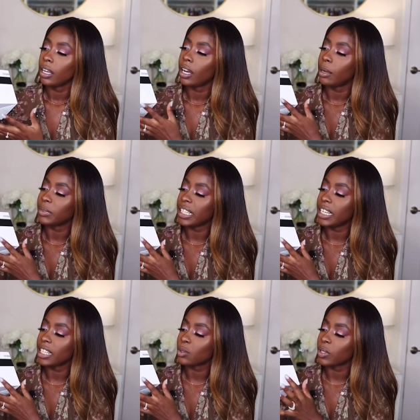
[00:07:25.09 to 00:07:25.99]

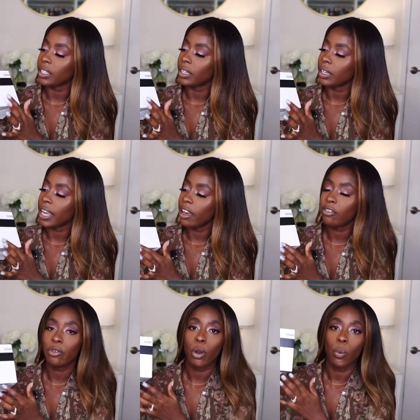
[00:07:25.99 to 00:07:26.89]
lens with the
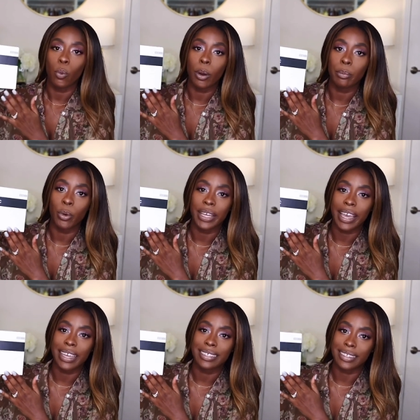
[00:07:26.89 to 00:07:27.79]

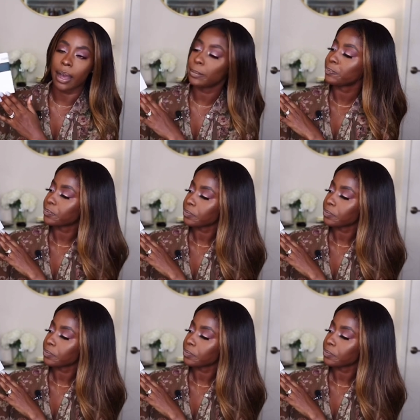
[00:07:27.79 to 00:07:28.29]
f/1.8 stop.